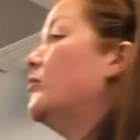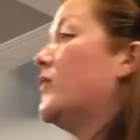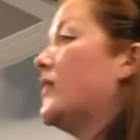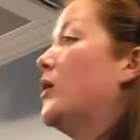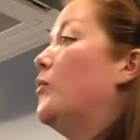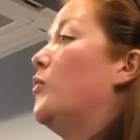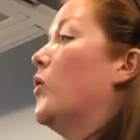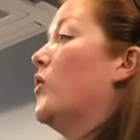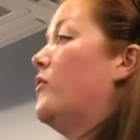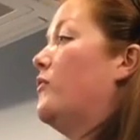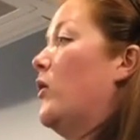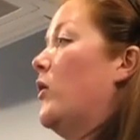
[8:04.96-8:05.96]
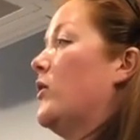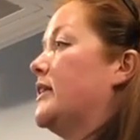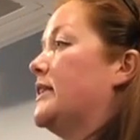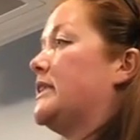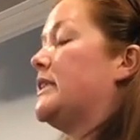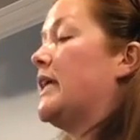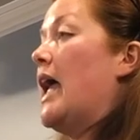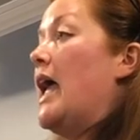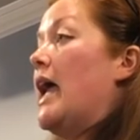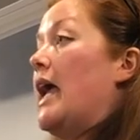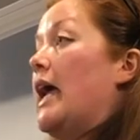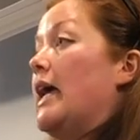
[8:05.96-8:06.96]
museum workforce
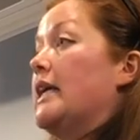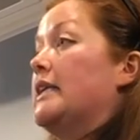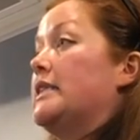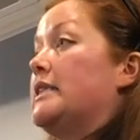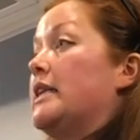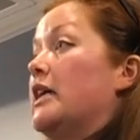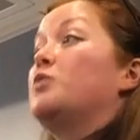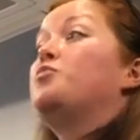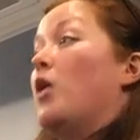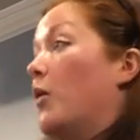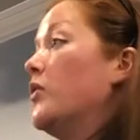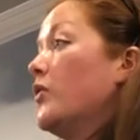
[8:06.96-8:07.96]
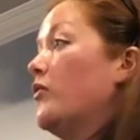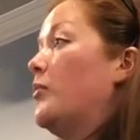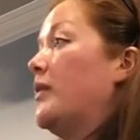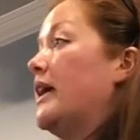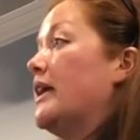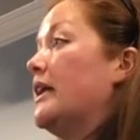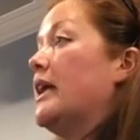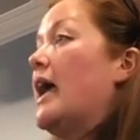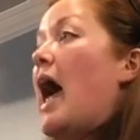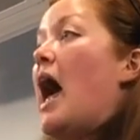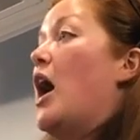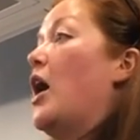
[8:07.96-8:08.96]
is pro-European,
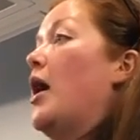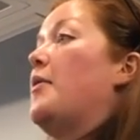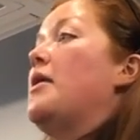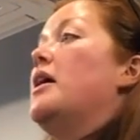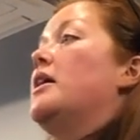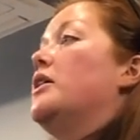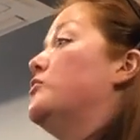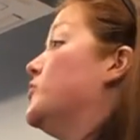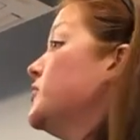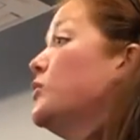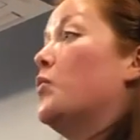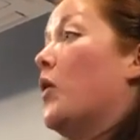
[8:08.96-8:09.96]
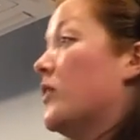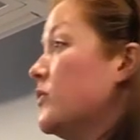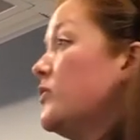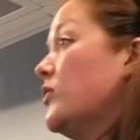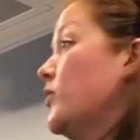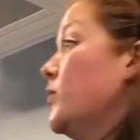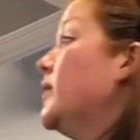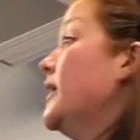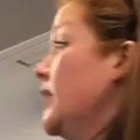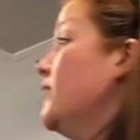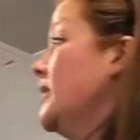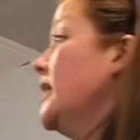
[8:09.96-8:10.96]
doesn't want to
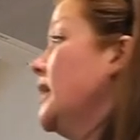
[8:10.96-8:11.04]
leave the